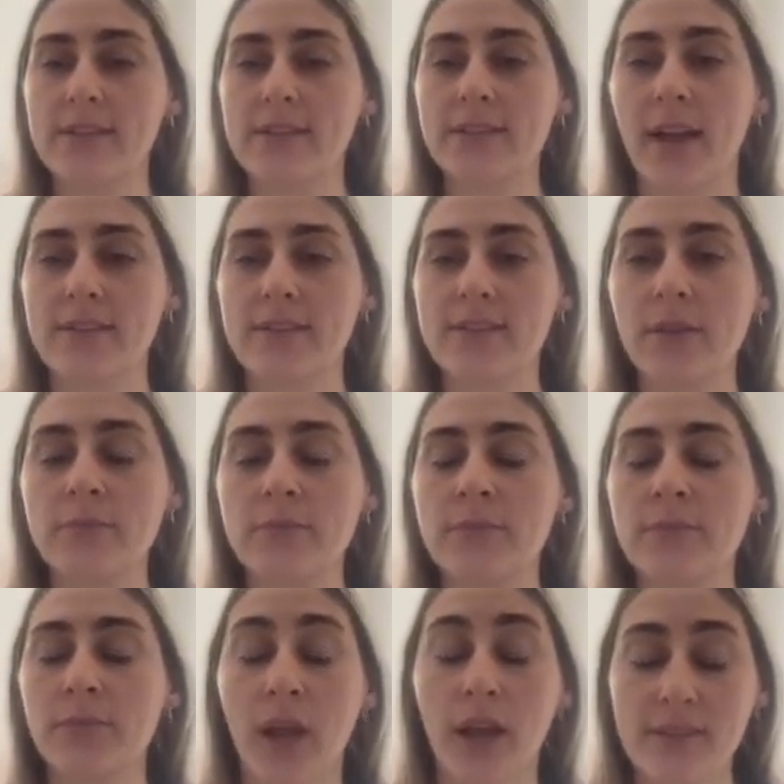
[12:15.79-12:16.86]

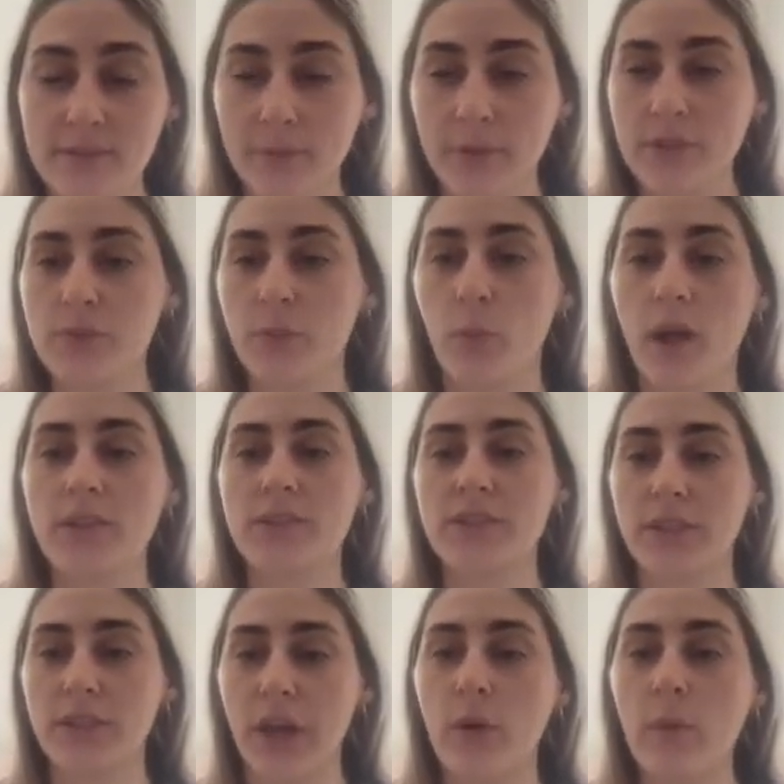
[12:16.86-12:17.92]
Customers want to
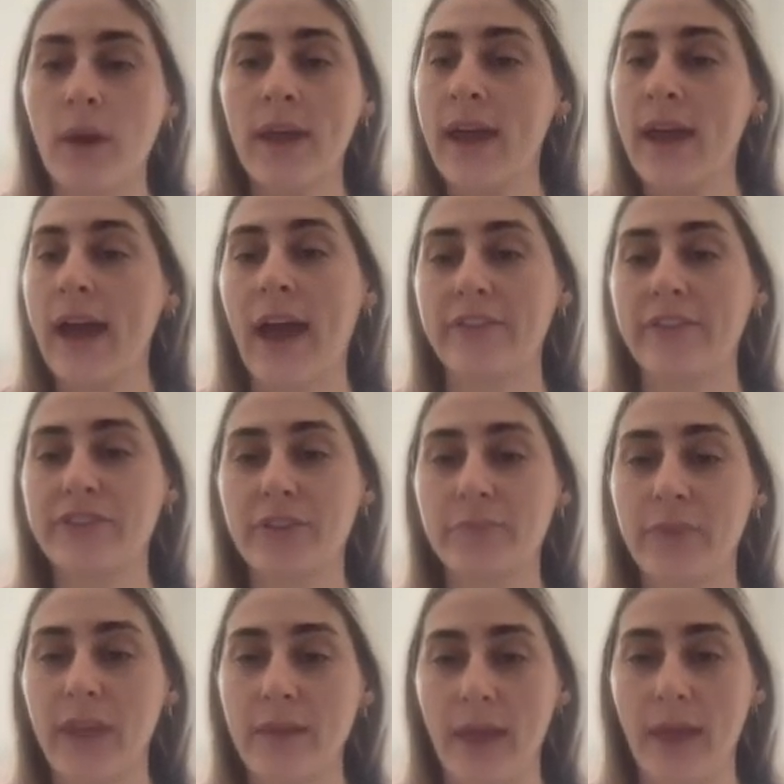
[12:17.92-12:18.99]
know after
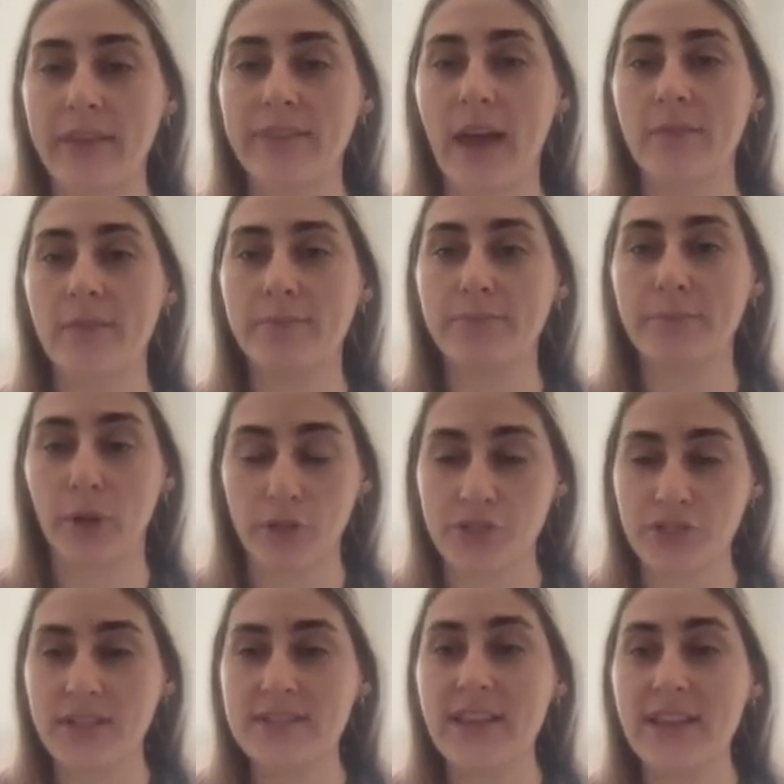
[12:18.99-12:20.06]
they make that
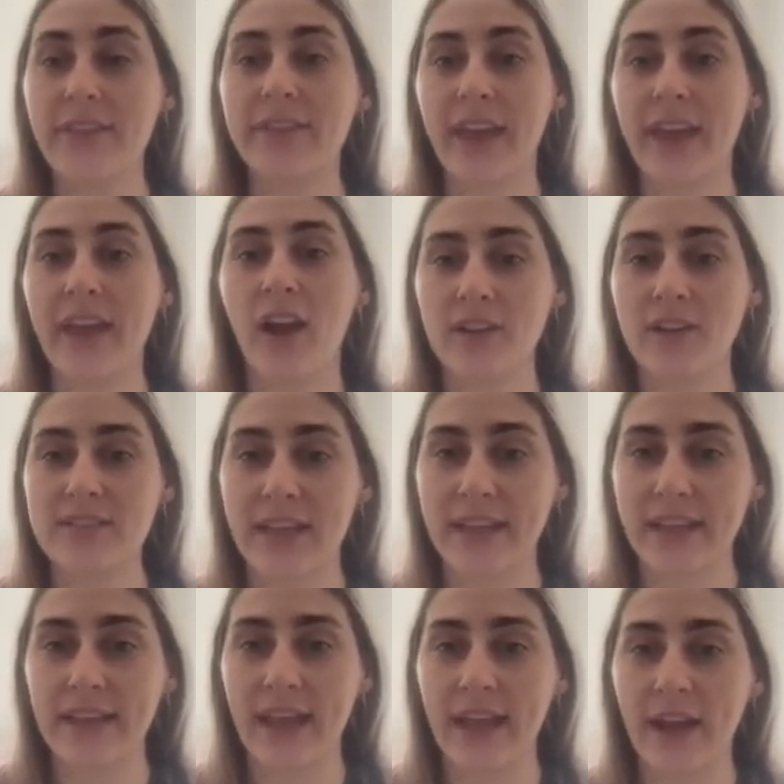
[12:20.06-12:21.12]
purchase that they are
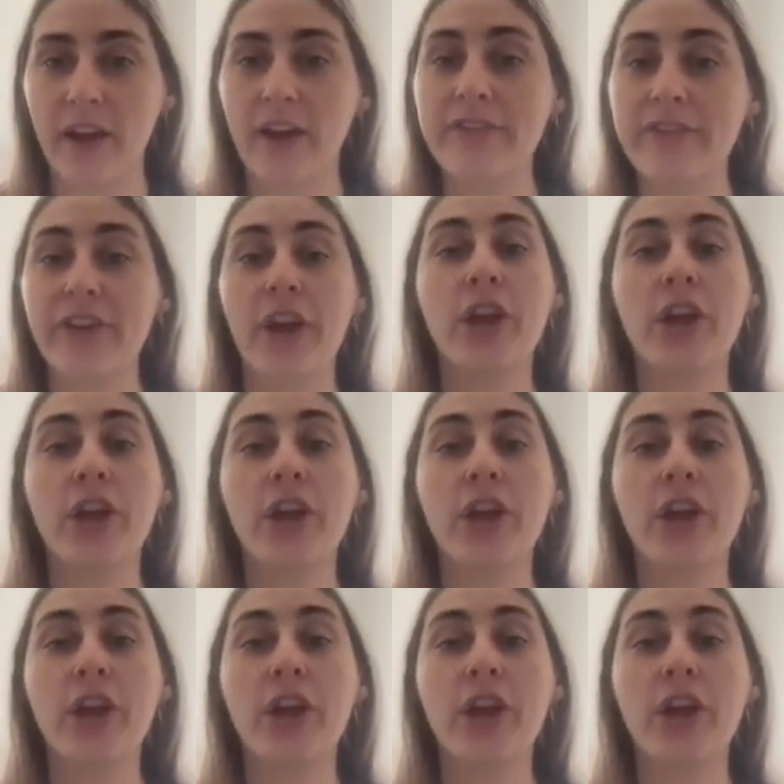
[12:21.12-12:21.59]
taken care of